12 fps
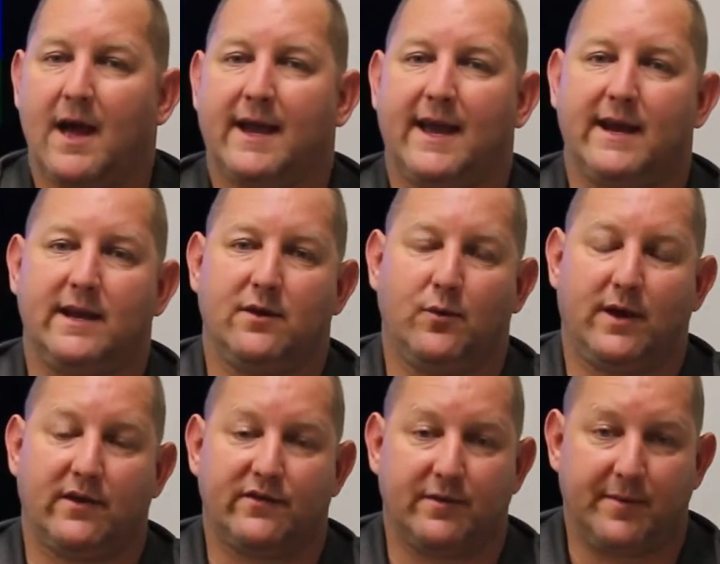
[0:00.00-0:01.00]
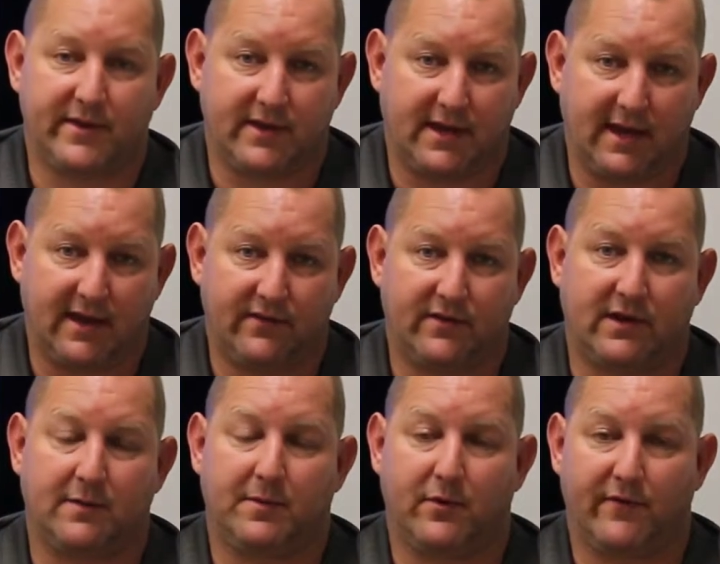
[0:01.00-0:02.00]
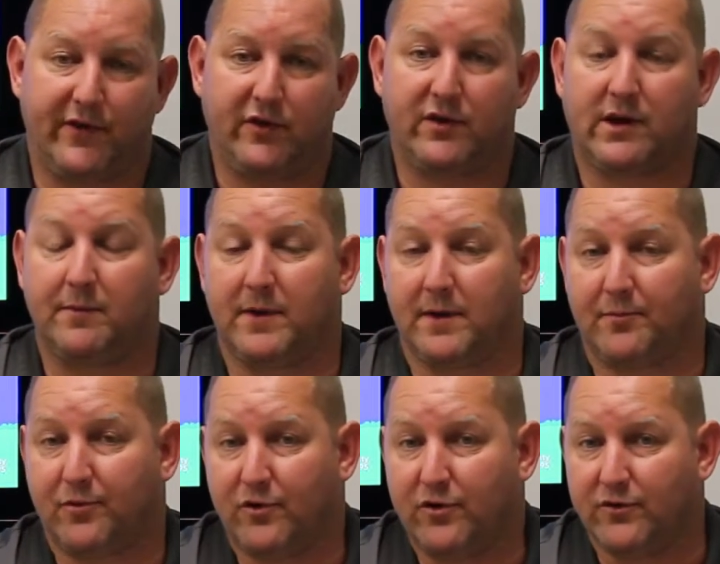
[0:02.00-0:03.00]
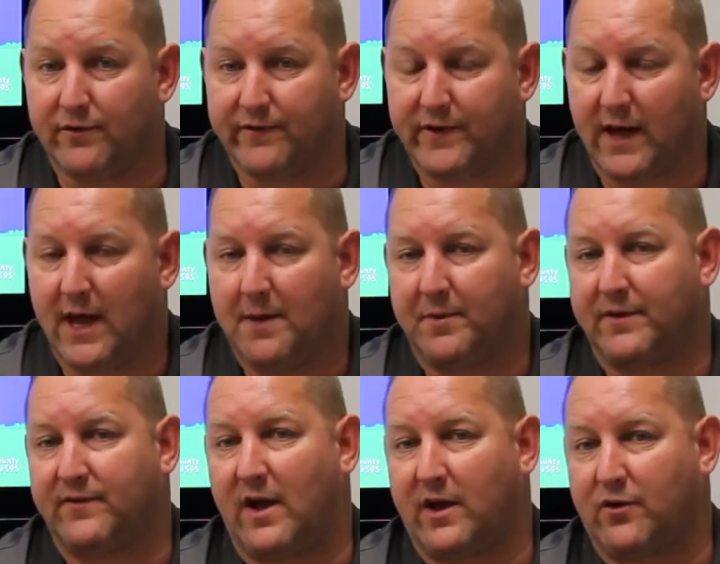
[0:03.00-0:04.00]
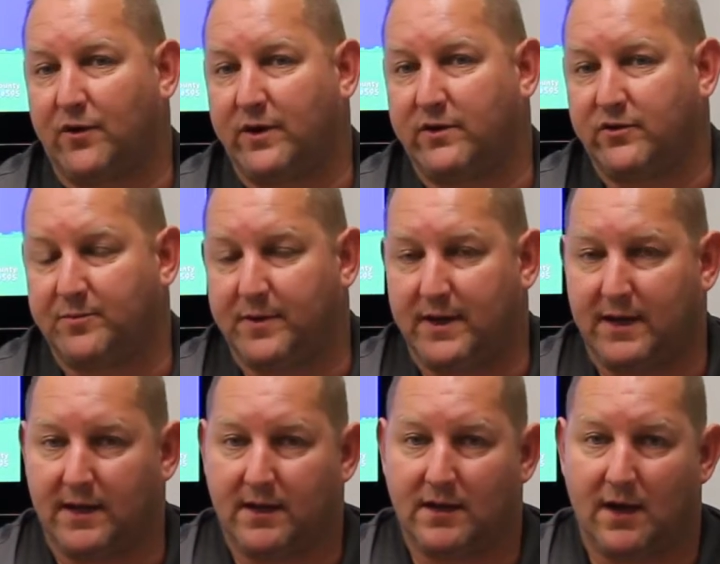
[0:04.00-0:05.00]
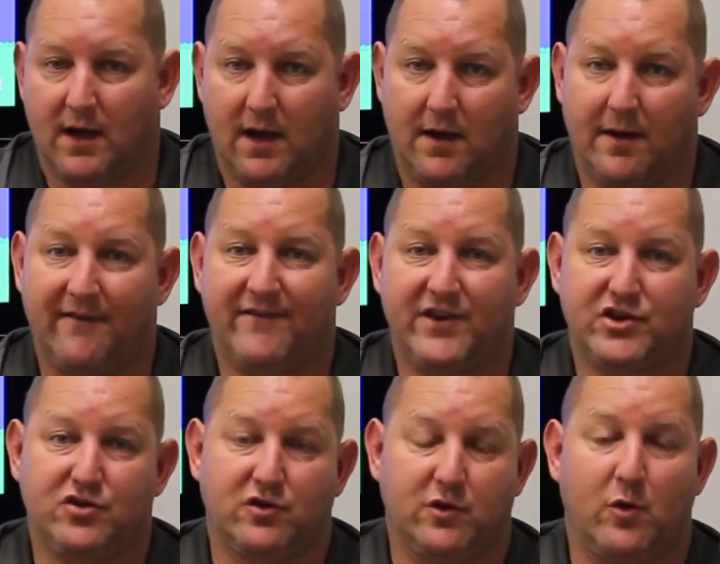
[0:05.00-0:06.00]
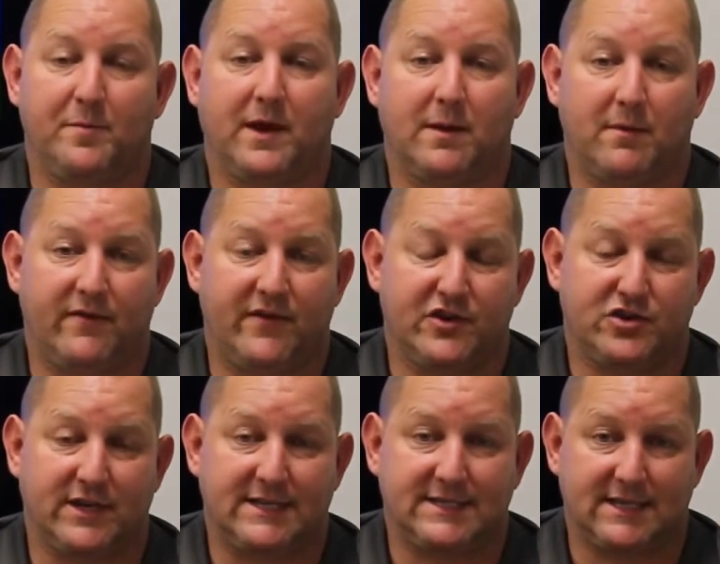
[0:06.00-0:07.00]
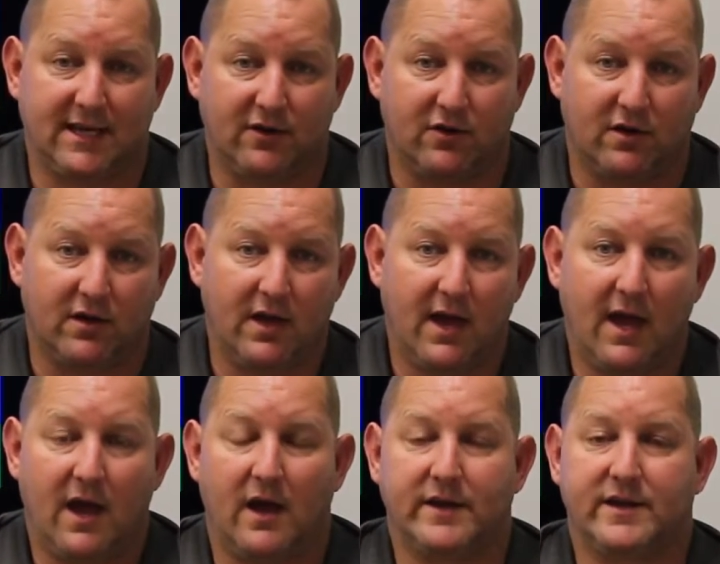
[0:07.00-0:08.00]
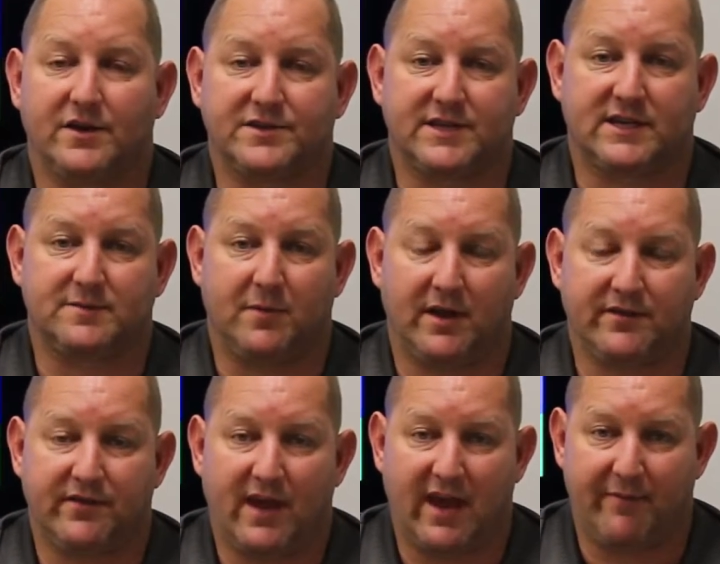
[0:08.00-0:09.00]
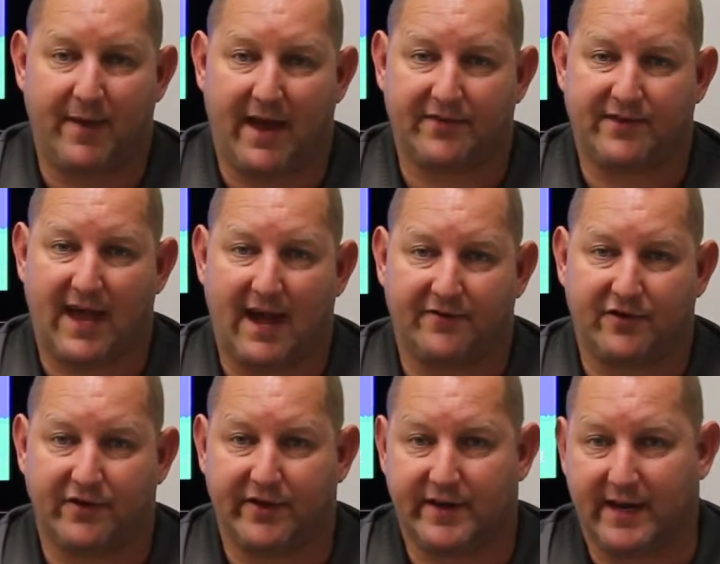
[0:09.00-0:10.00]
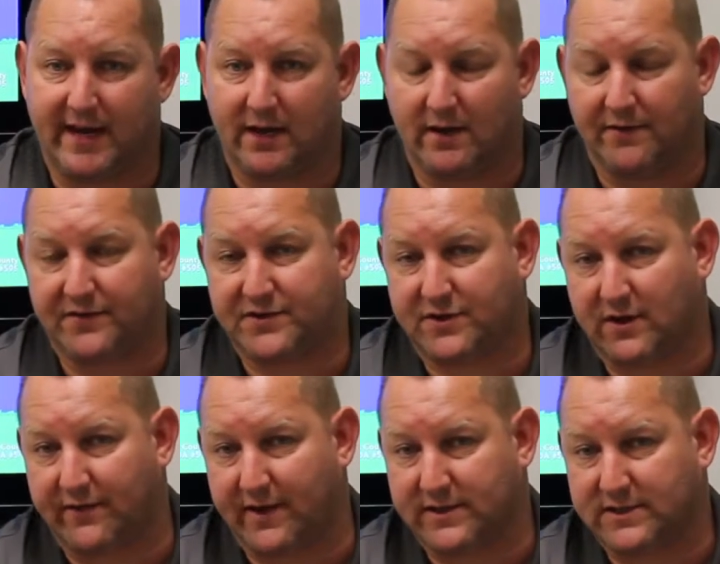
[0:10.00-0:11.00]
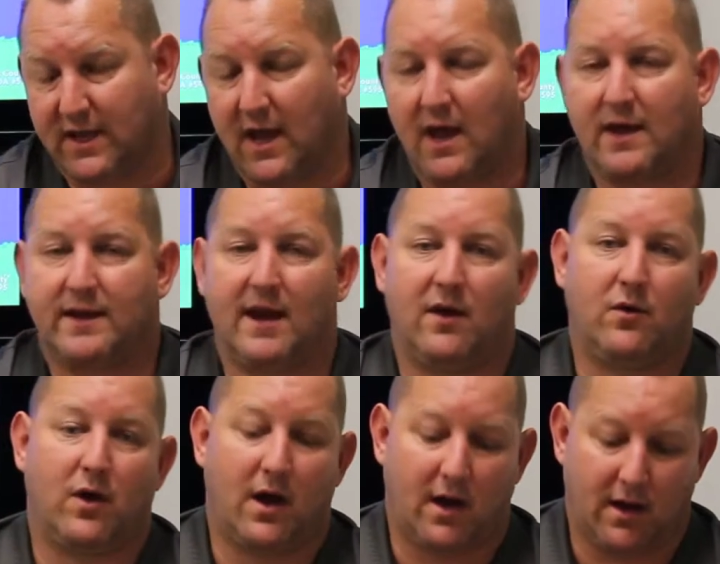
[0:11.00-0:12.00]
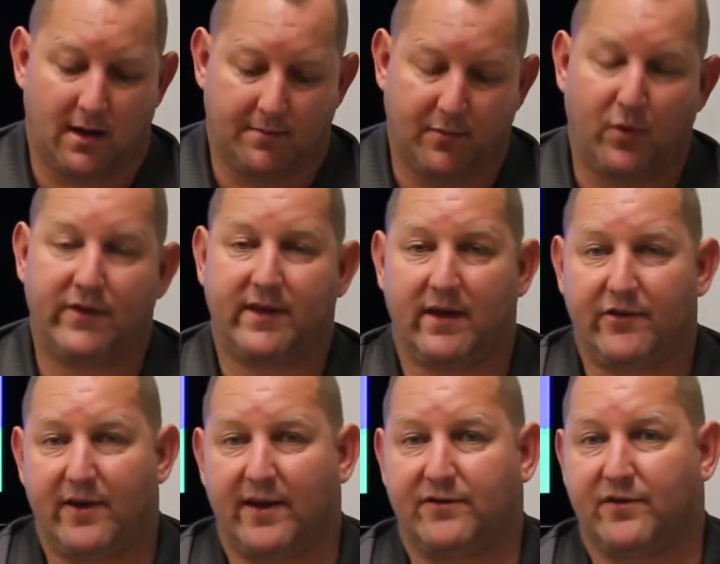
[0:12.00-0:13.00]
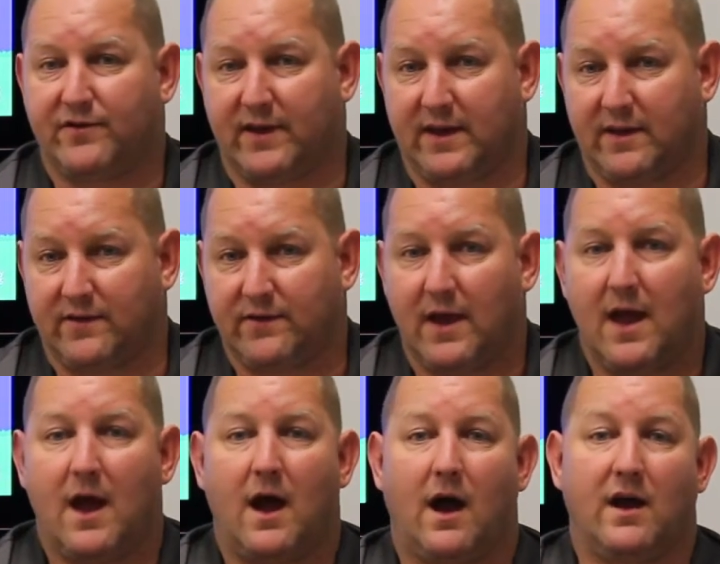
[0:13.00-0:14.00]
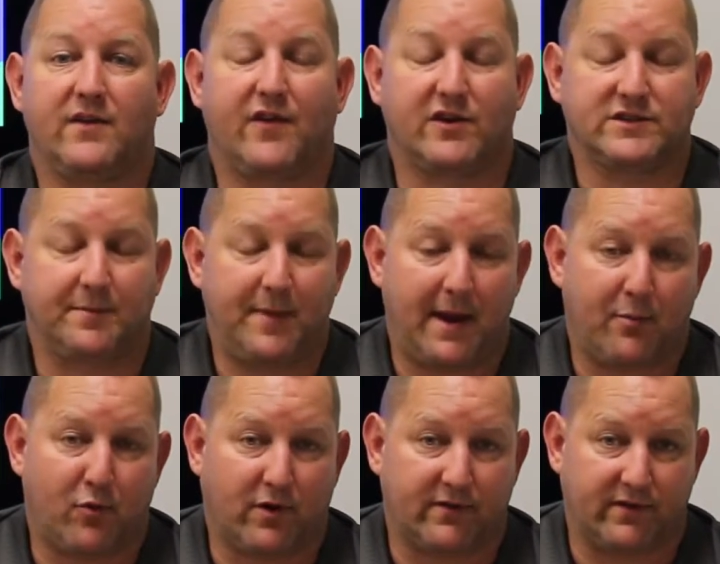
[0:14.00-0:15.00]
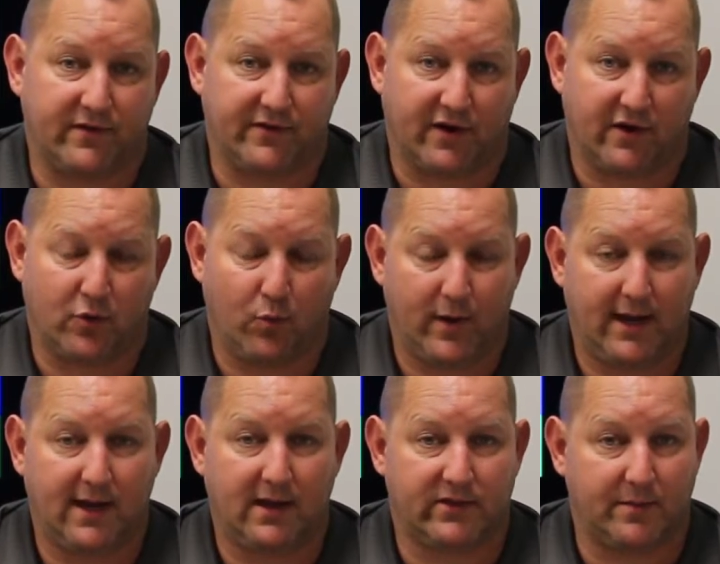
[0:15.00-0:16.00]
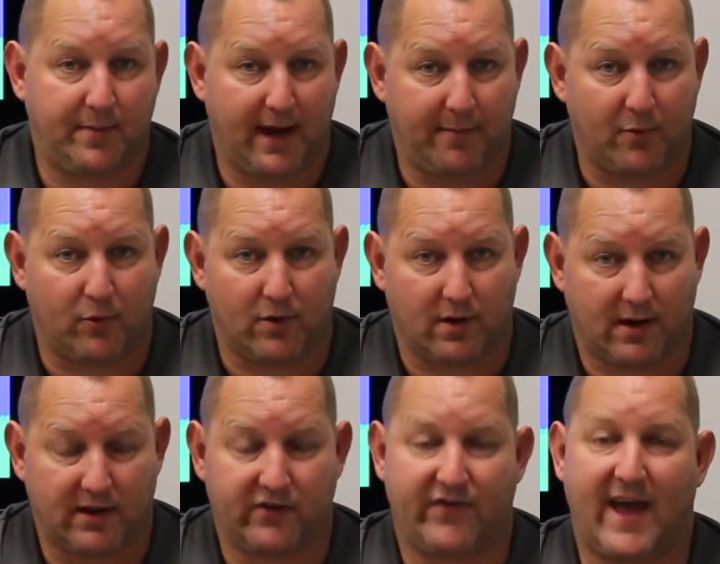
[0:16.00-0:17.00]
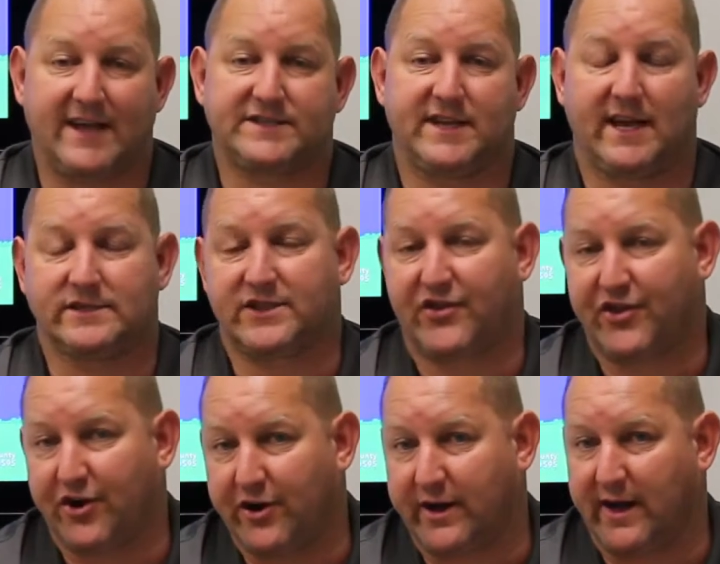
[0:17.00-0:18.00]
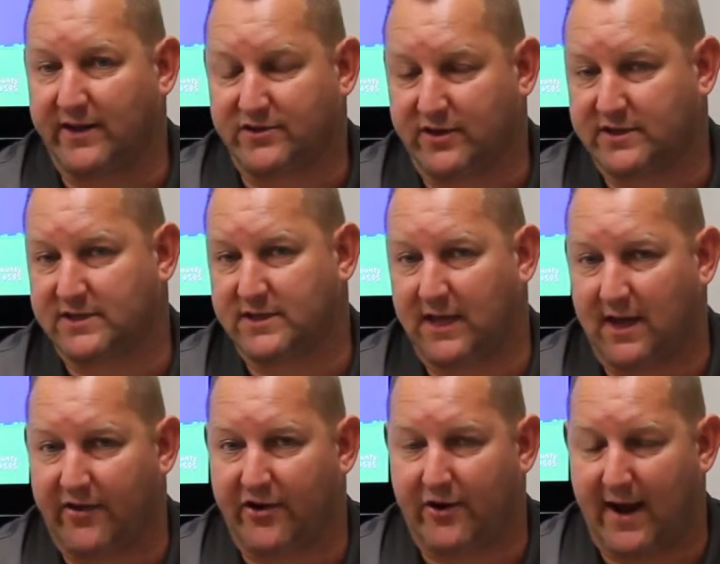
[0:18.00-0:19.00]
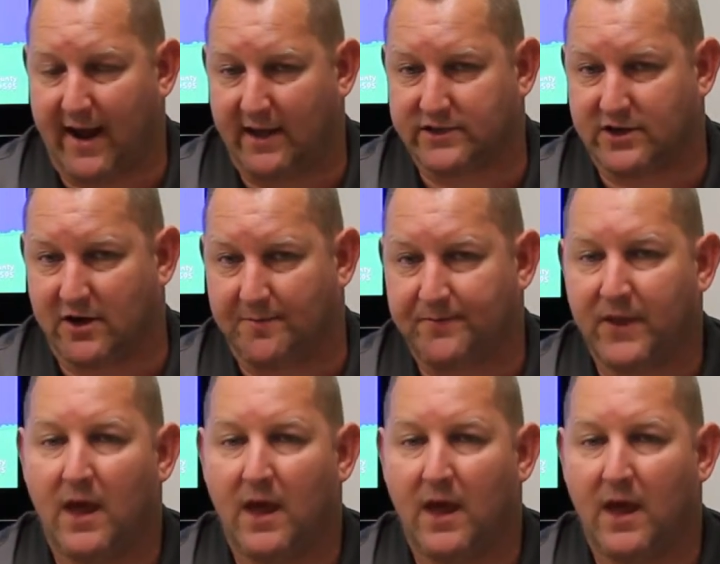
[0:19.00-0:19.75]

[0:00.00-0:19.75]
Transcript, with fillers: Again, we can submit the case, it can be reviewed, it can be approved, but it's not going to be uh, official. You won't become officially single until six months have passed after the date of service. Now, uh, one of the other answers is uh, as far as the paperwork is concerned, we can get the paperwork as fast as 30 days. So this is the other answer.